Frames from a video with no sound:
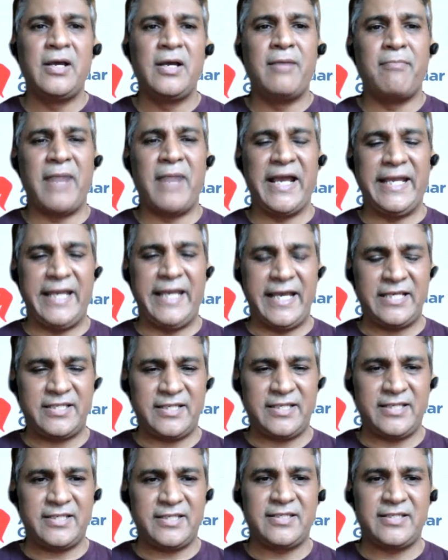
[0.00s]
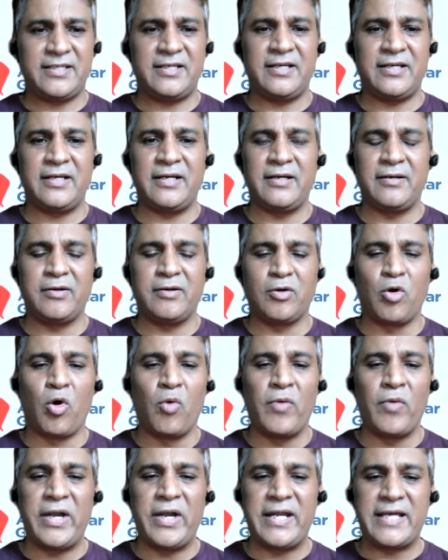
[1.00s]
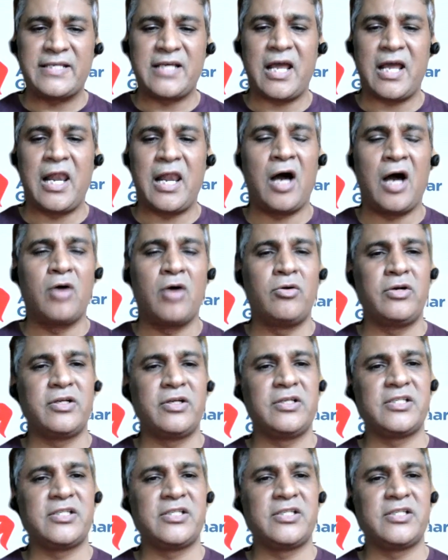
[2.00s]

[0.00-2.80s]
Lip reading: My guess is COVID has allowed